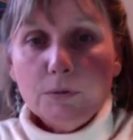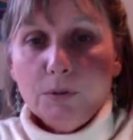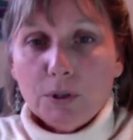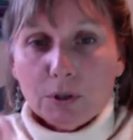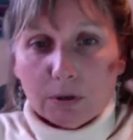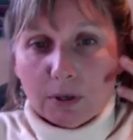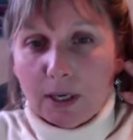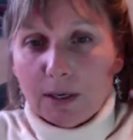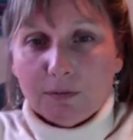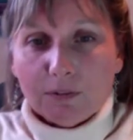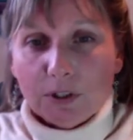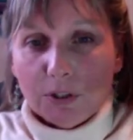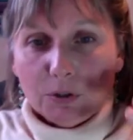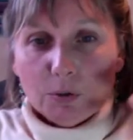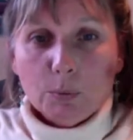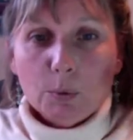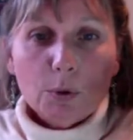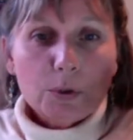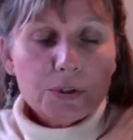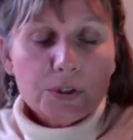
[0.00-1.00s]
You don't have to do
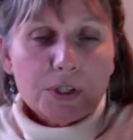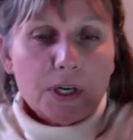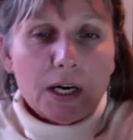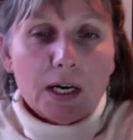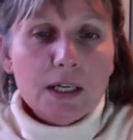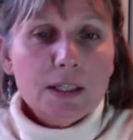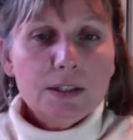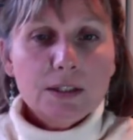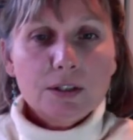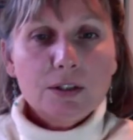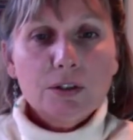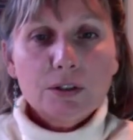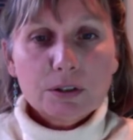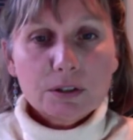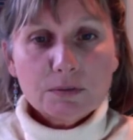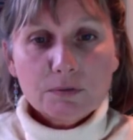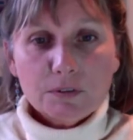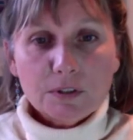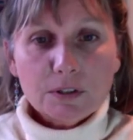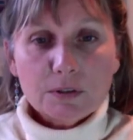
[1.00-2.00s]
both sides, it
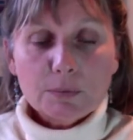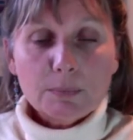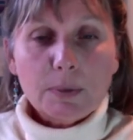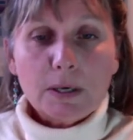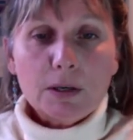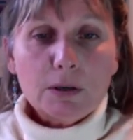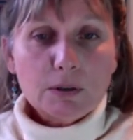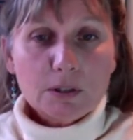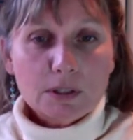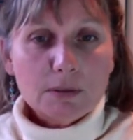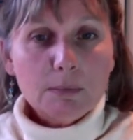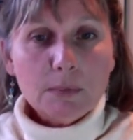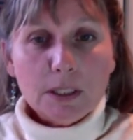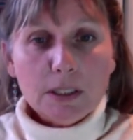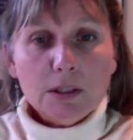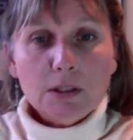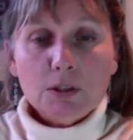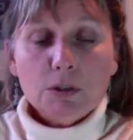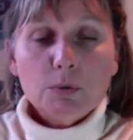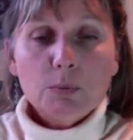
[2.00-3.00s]
just feels better to me
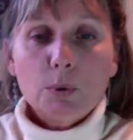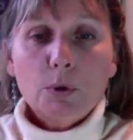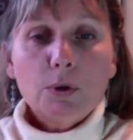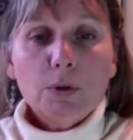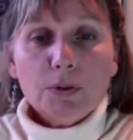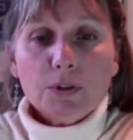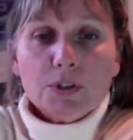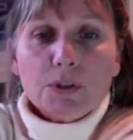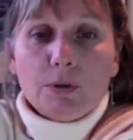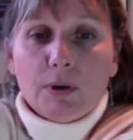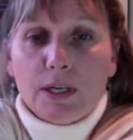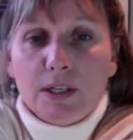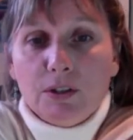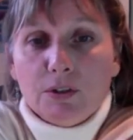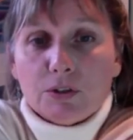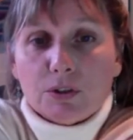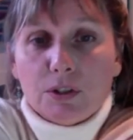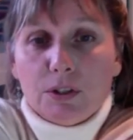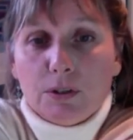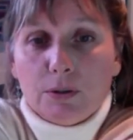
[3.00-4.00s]
to do both, so I
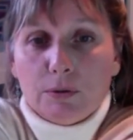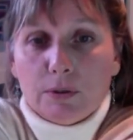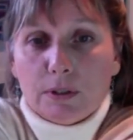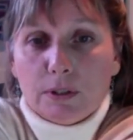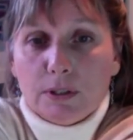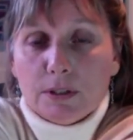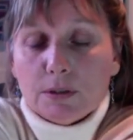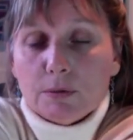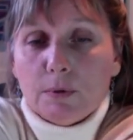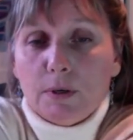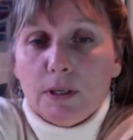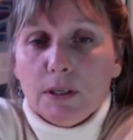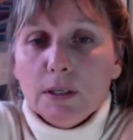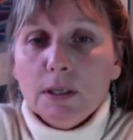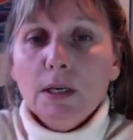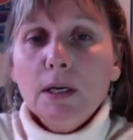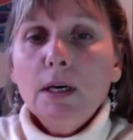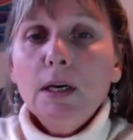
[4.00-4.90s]
usually do it this way.